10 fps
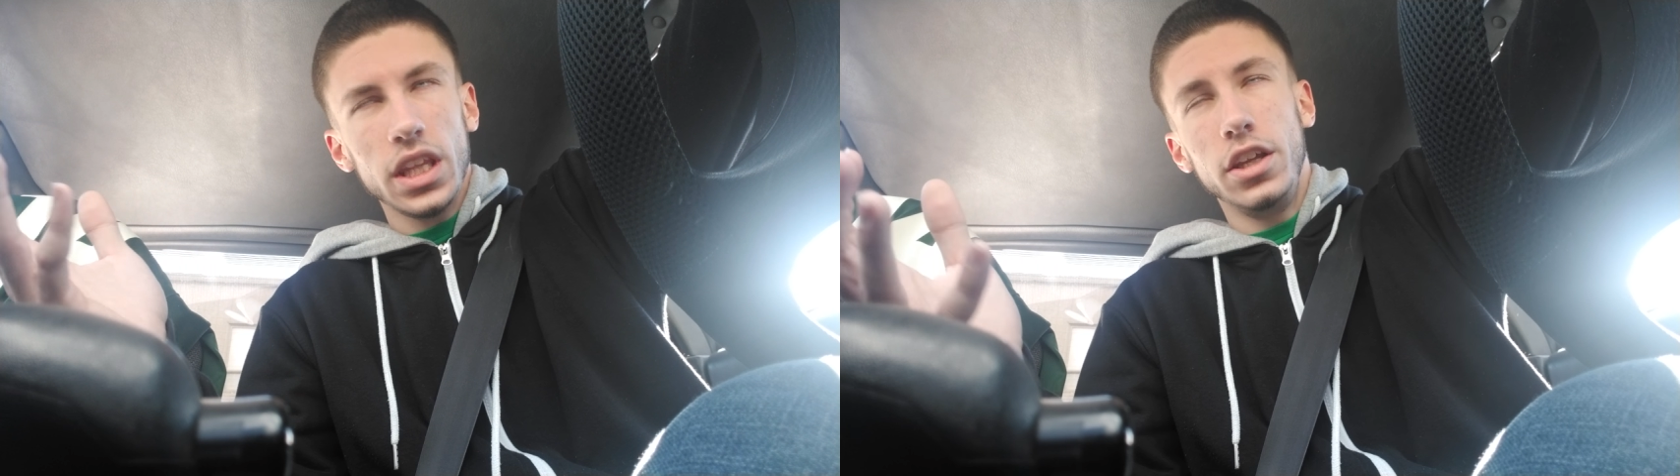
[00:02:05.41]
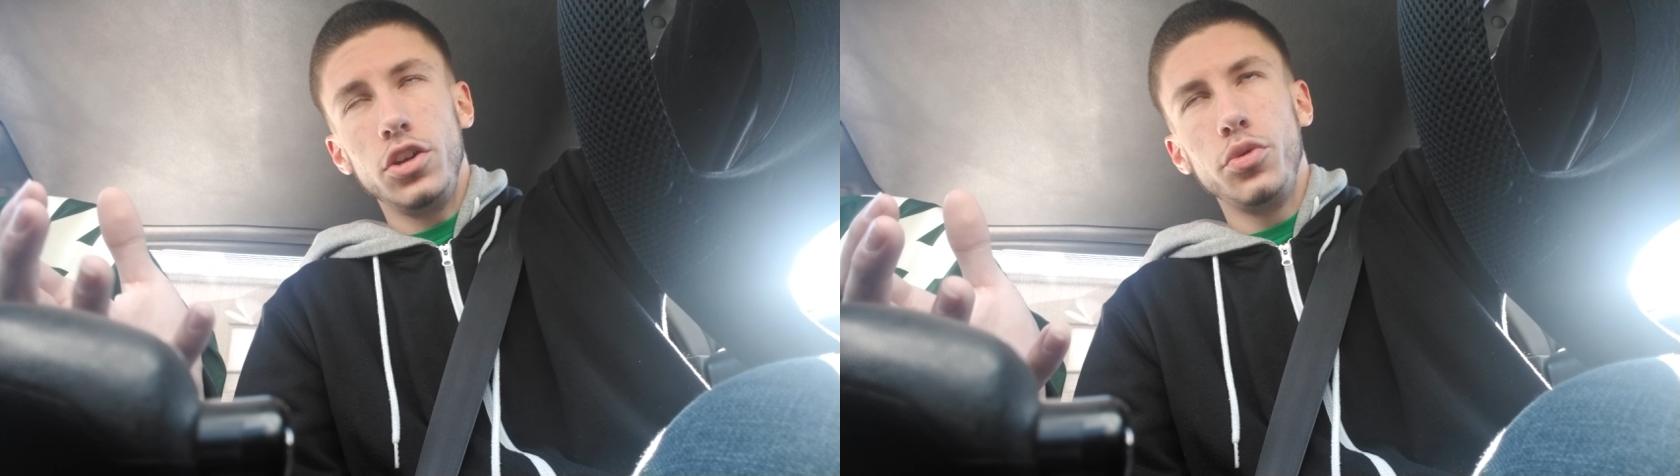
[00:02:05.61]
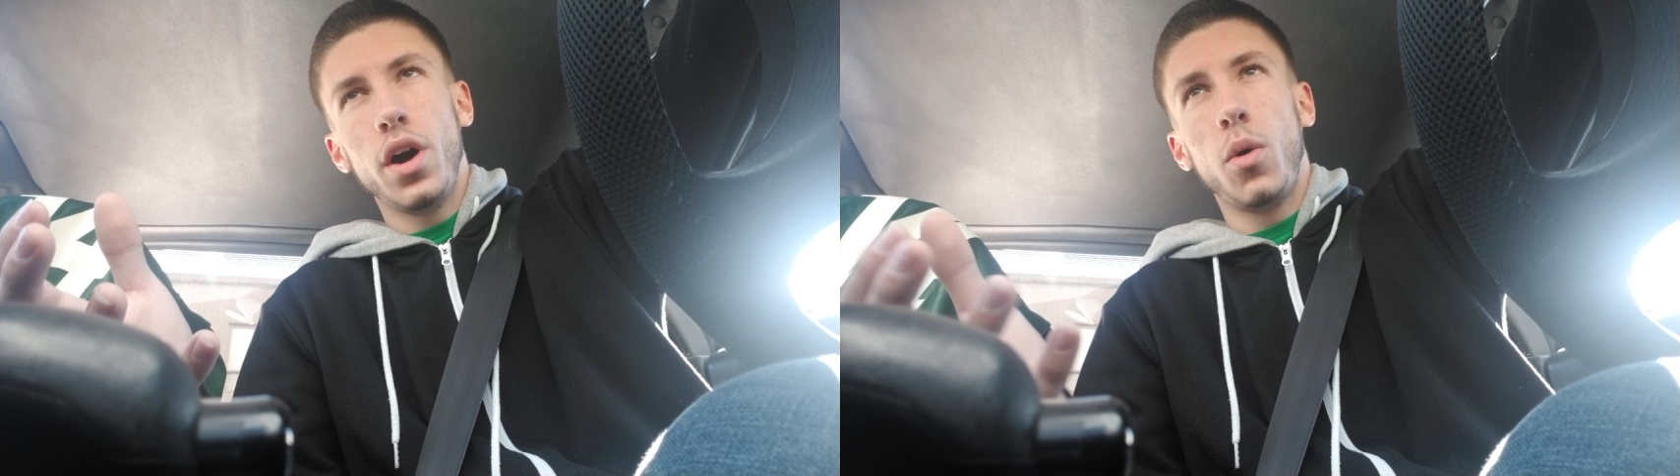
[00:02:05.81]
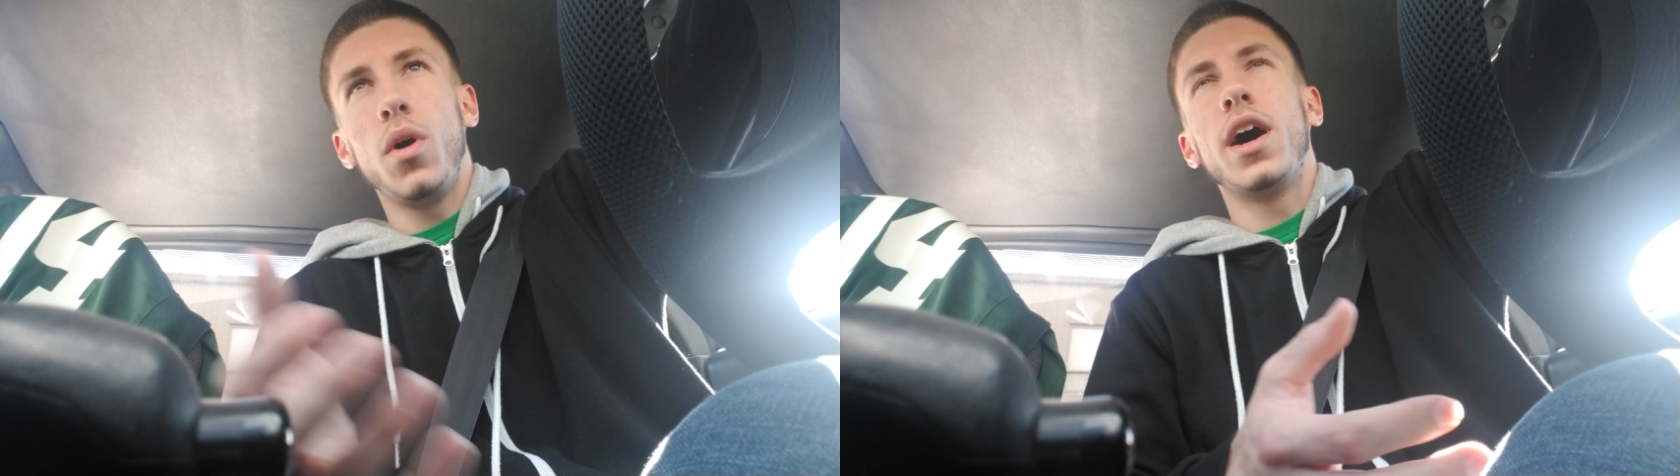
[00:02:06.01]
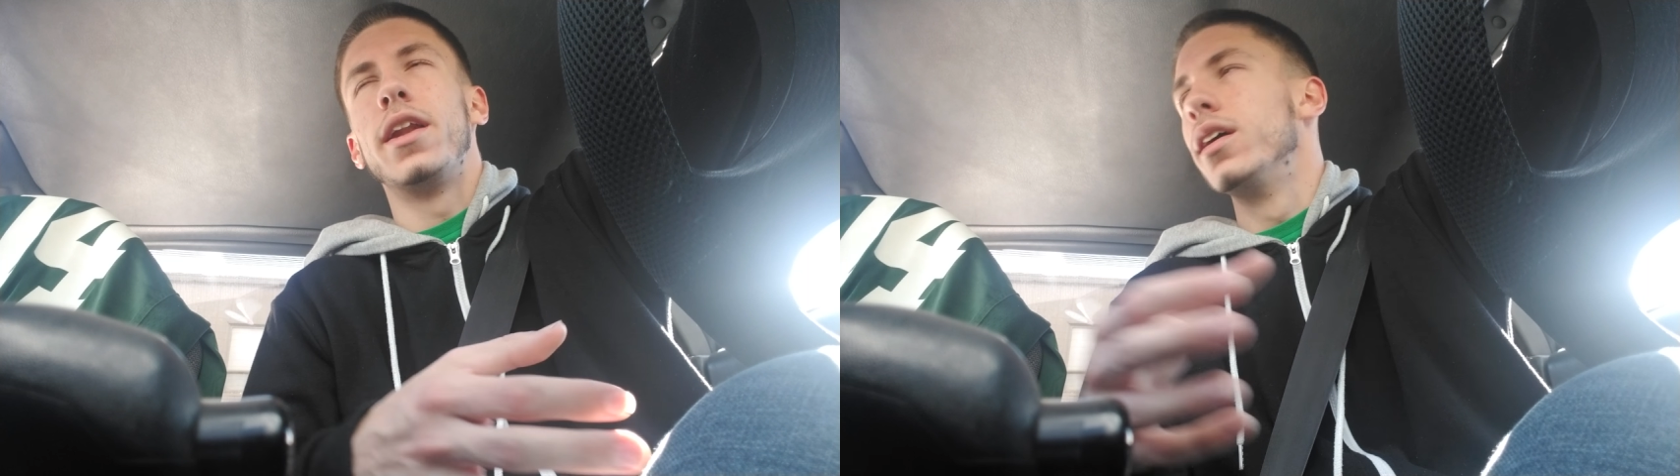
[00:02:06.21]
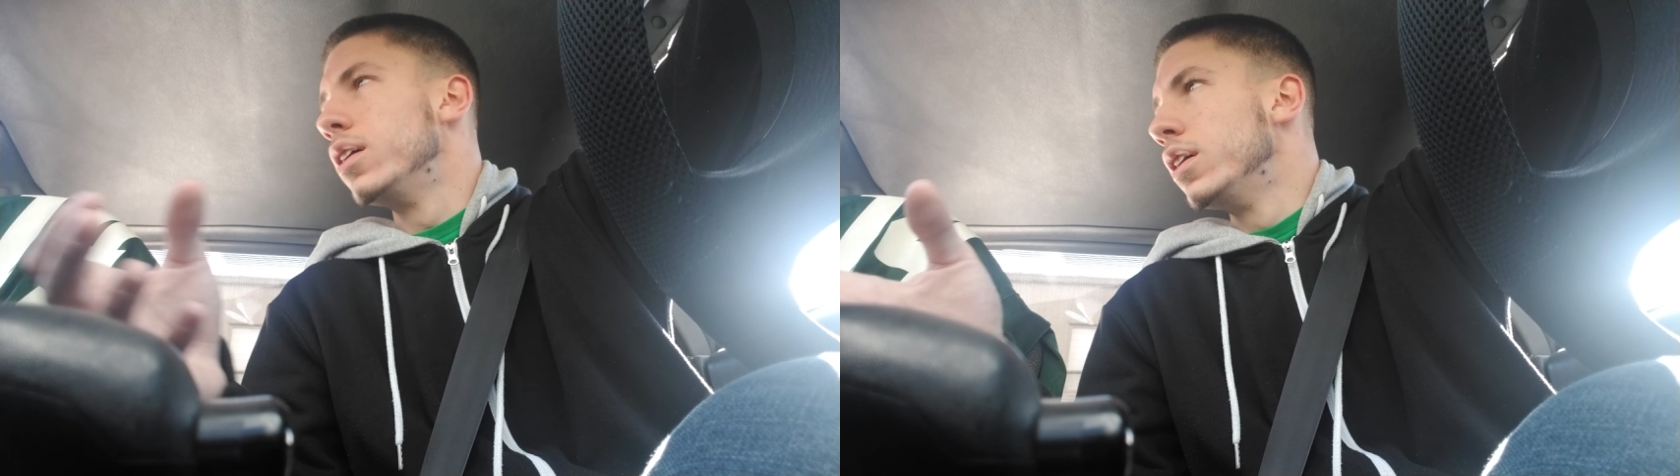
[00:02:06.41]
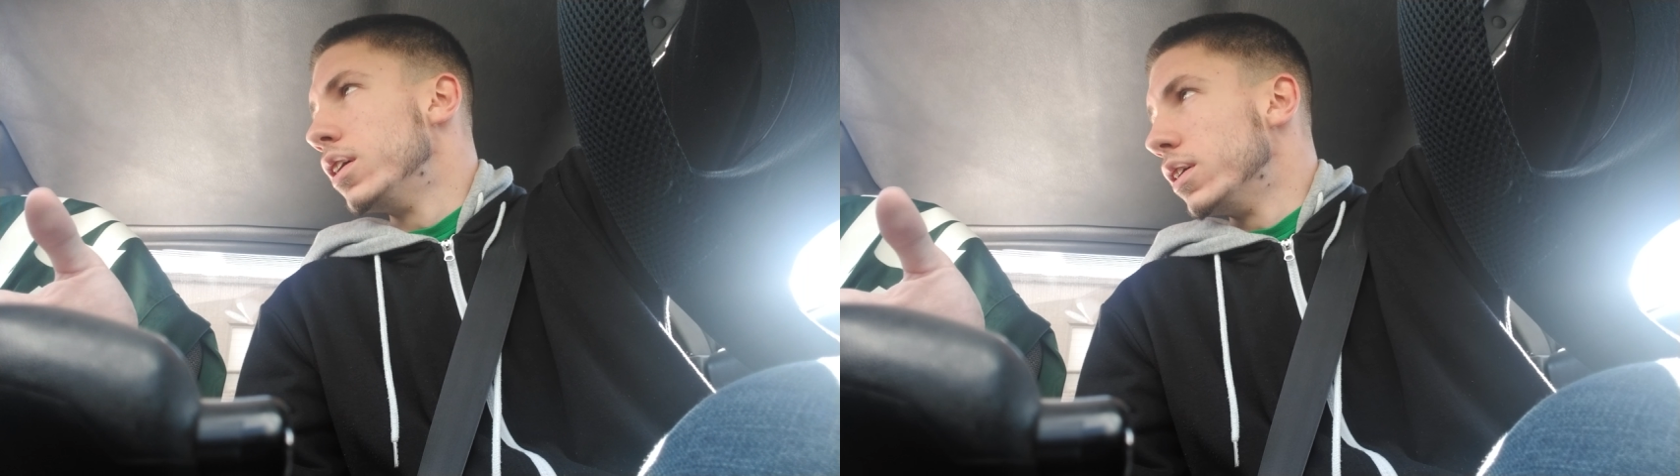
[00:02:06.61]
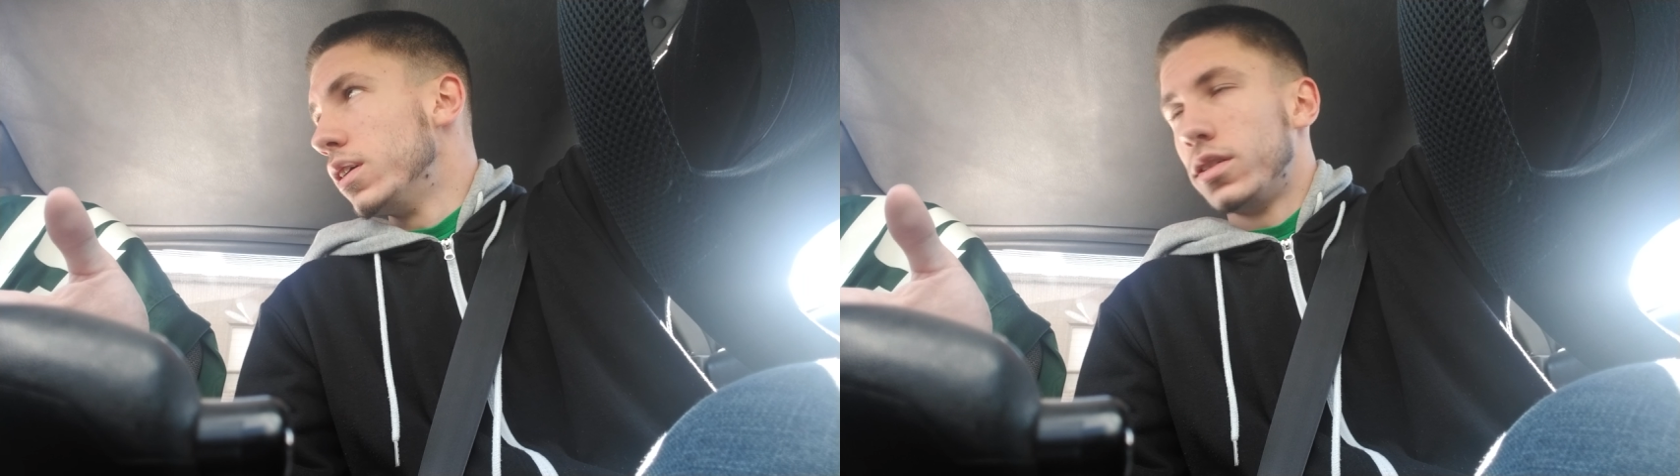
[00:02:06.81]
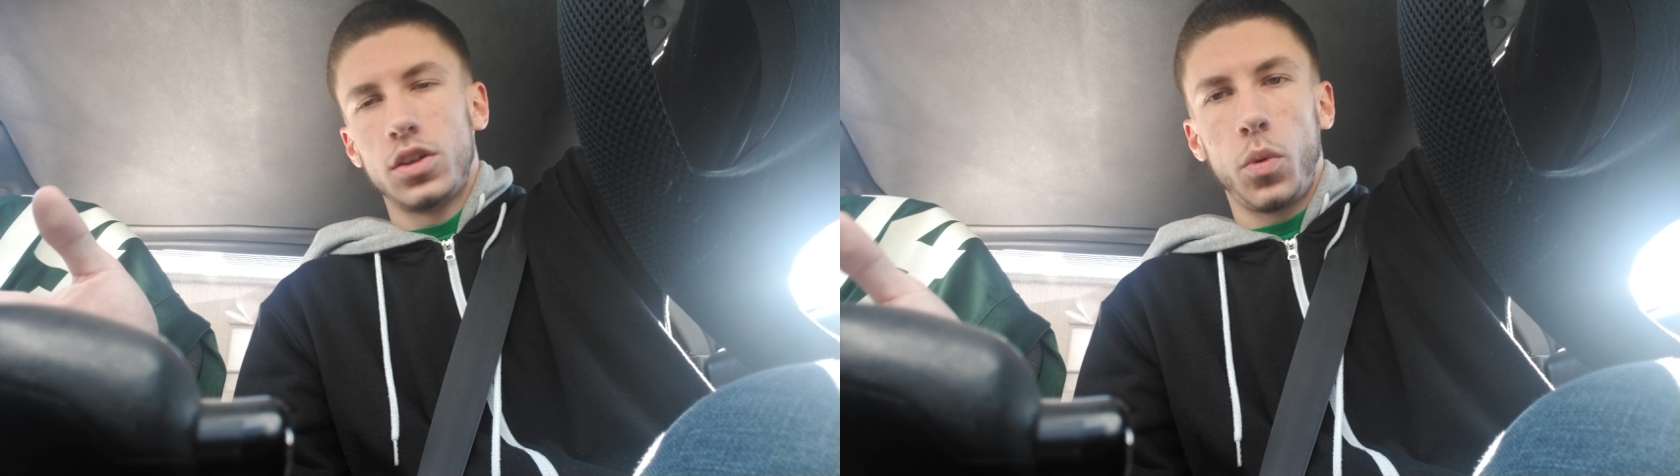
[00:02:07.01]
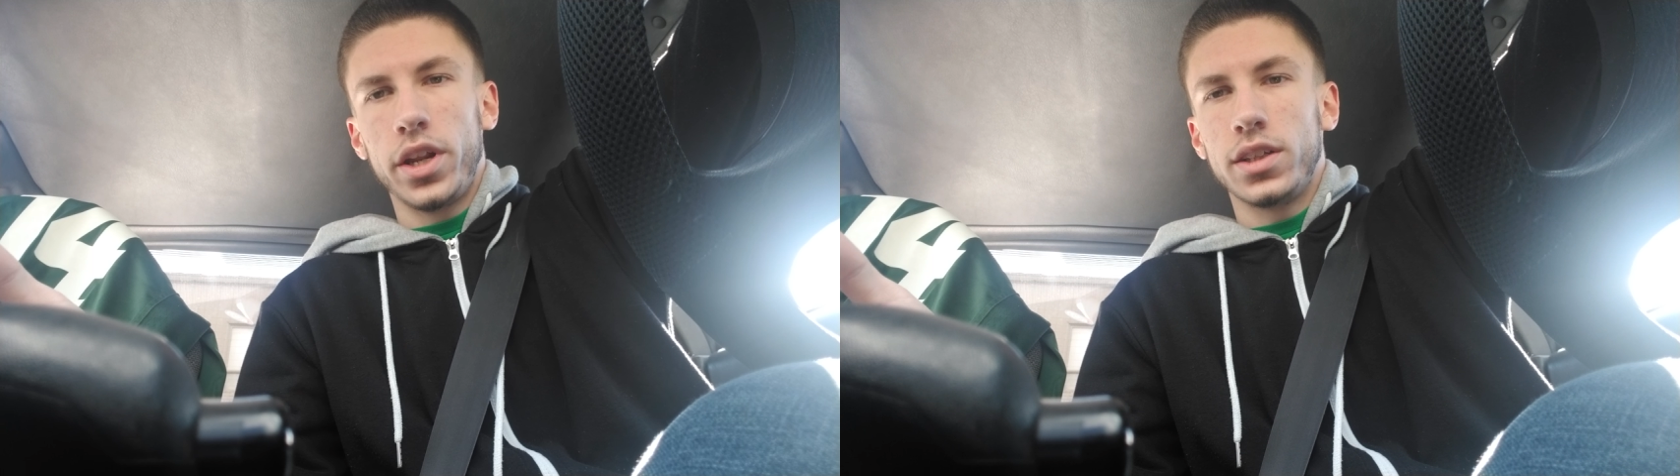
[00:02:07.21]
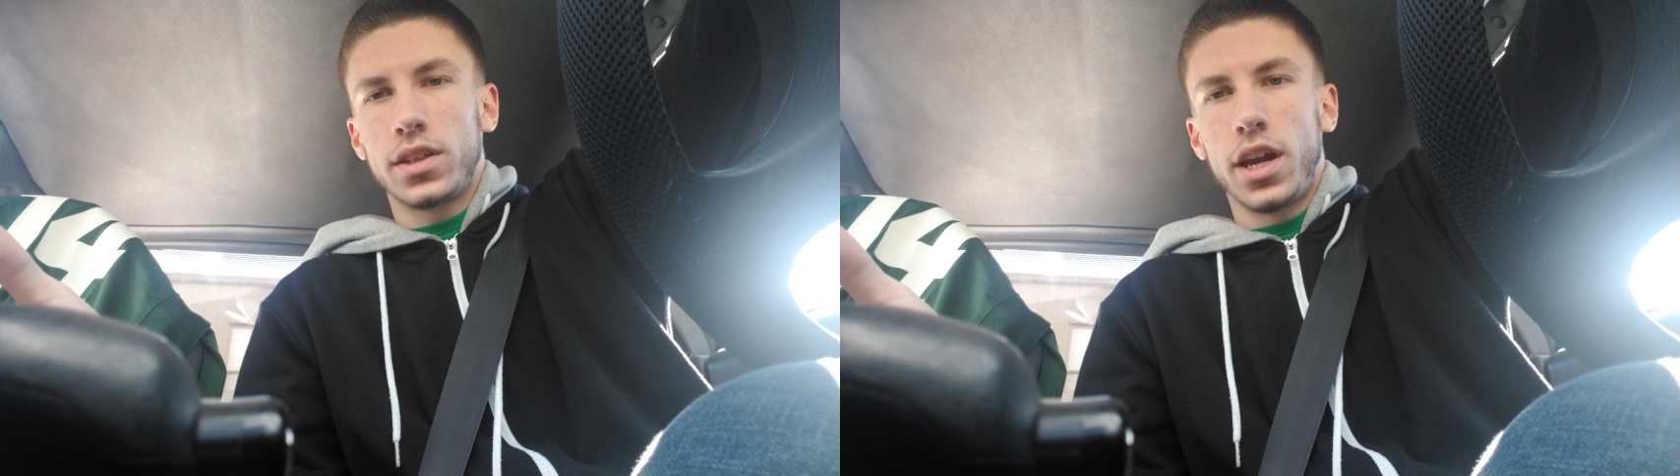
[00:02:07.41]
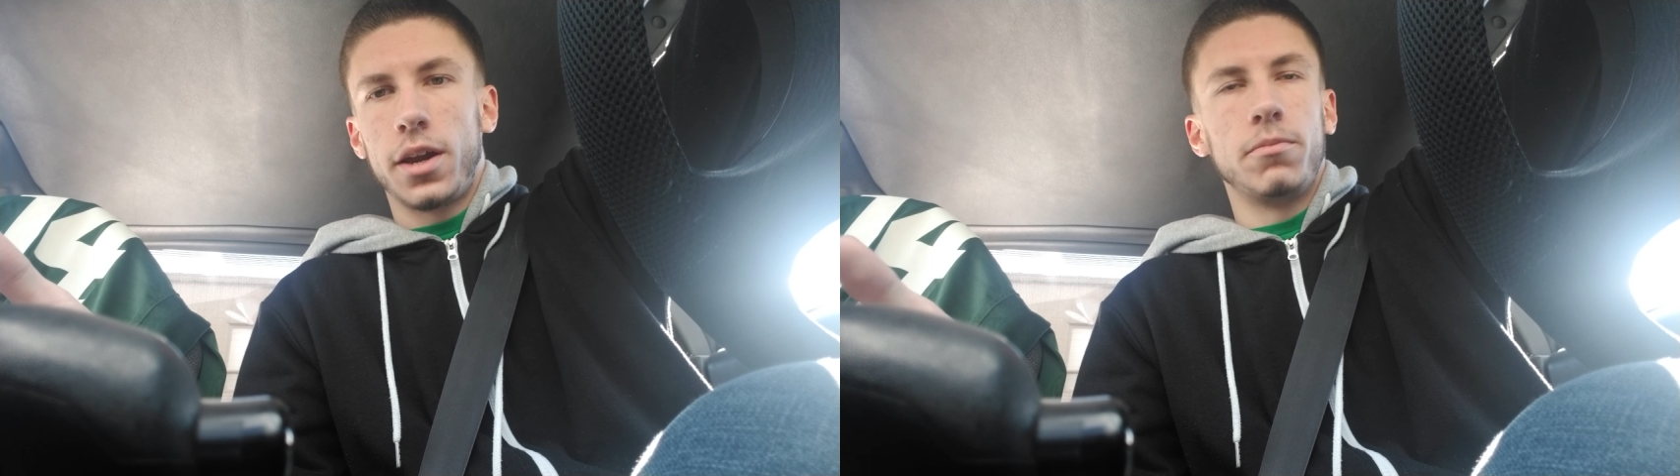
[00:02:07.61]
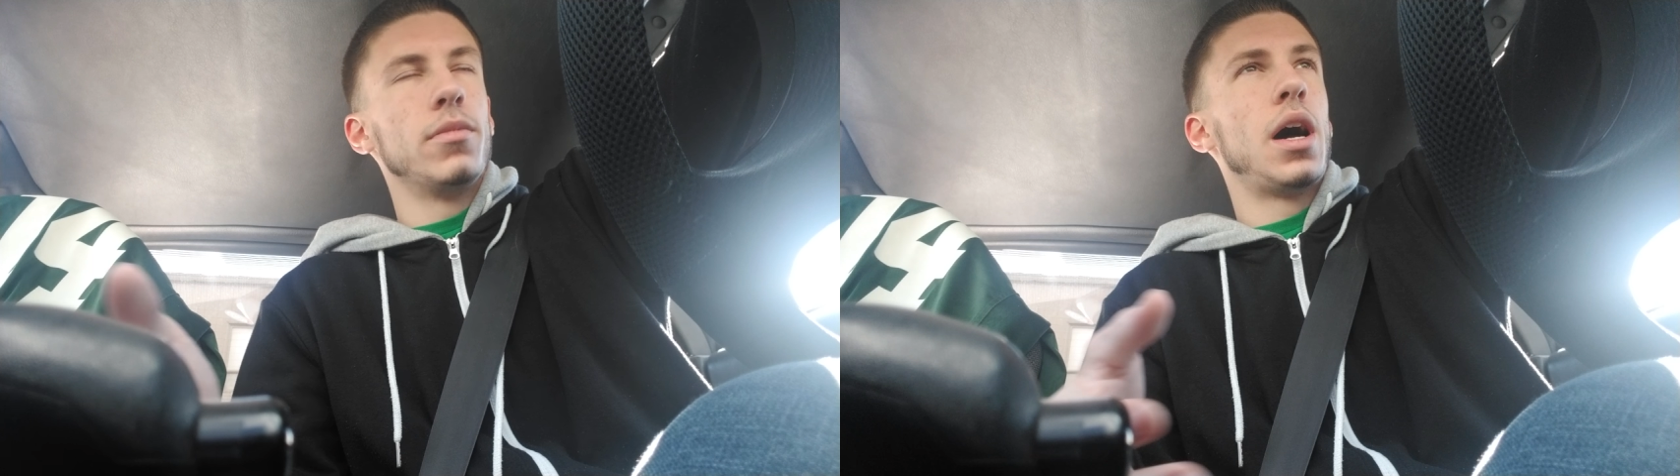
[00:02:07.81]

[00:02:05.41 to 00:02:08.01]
and you know what, to win this game.